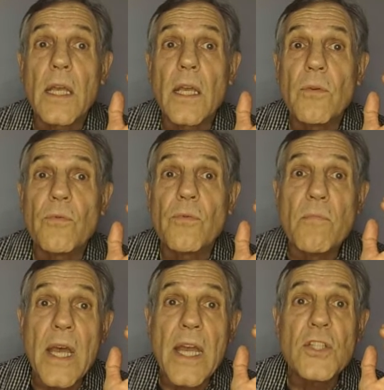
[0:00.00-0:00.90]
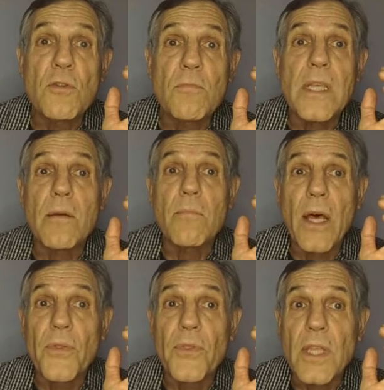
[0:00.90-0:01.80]
reminds me
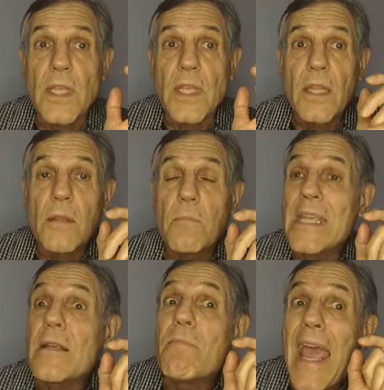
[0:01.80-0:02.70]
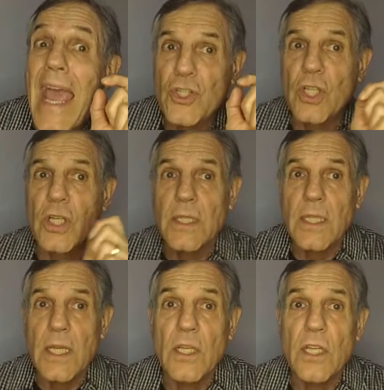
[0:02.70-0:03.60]
about the being passionate
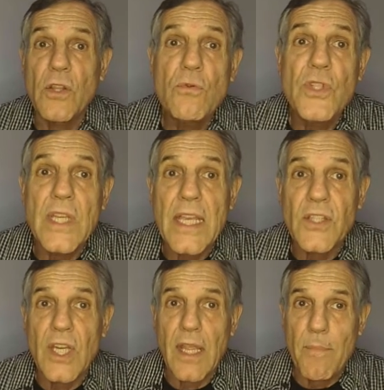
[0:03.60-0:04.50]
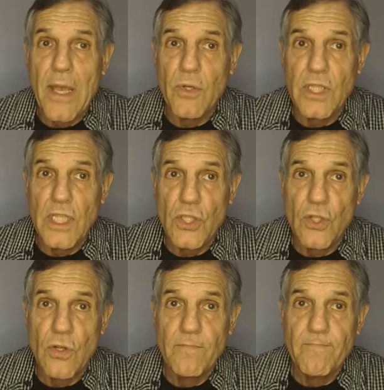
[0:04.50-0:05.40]
and enthusiastic about a
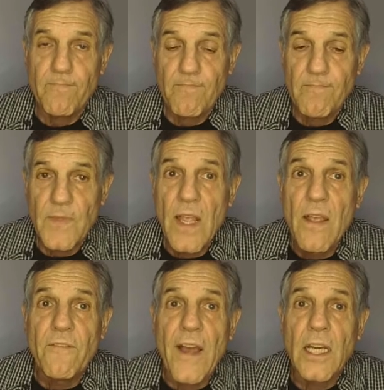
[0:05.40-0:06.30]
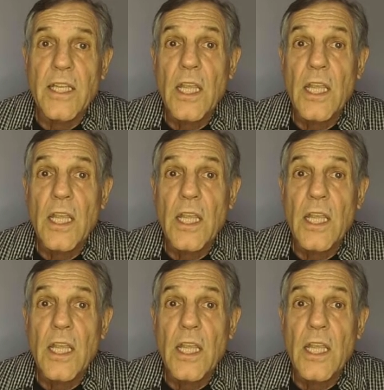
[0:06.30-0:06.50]
teacher. Finally,